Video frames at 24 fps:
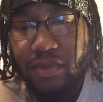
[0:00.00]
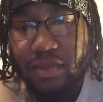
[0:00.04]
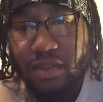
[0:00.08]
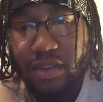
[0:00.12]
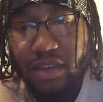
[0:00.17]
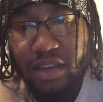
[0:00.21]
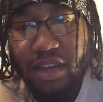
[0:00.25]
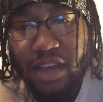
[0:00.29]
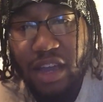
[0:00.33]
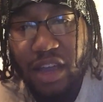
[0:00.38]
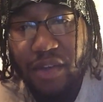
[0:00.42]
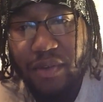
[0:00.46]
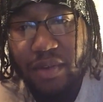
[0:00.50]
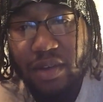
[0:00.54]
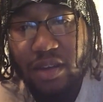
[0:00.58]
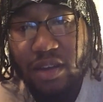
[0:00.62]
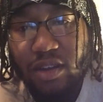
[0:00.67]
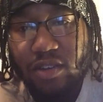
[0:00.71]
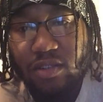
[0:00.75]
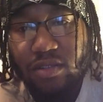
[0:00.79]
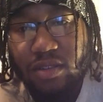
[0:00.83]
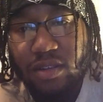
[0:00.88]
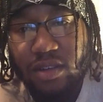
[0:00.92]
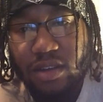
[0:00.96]
to carry a
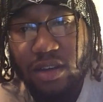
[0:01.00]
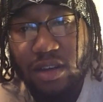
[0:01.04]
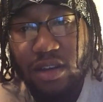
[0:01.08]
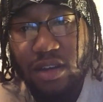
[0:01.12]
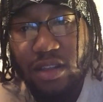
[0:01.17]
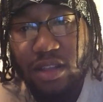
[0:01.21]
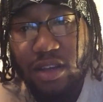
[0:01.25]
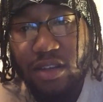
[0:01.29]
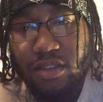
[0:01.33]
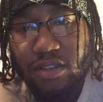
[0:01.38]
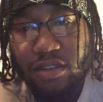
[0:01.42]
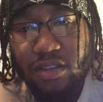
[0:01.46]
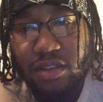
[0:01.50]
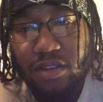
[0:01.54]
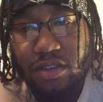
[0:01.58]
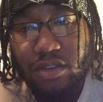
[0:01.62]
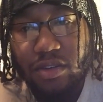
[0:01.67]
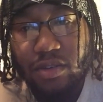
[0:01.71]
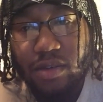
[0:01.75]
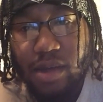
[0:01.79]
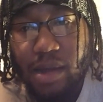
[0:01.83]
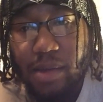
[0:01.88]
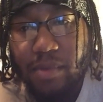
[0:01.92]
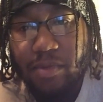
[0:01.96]
cluster
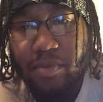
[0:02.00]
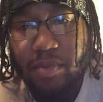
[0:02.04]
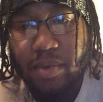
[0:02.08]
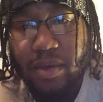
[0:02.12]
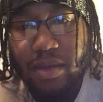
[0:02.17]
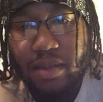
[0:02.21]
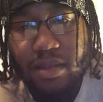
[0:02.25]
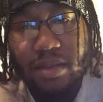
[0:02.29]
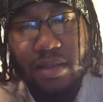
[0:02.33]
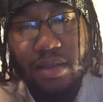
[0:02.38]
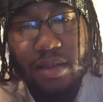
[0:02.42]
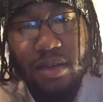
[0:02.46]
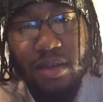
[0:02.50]
of grapes, man,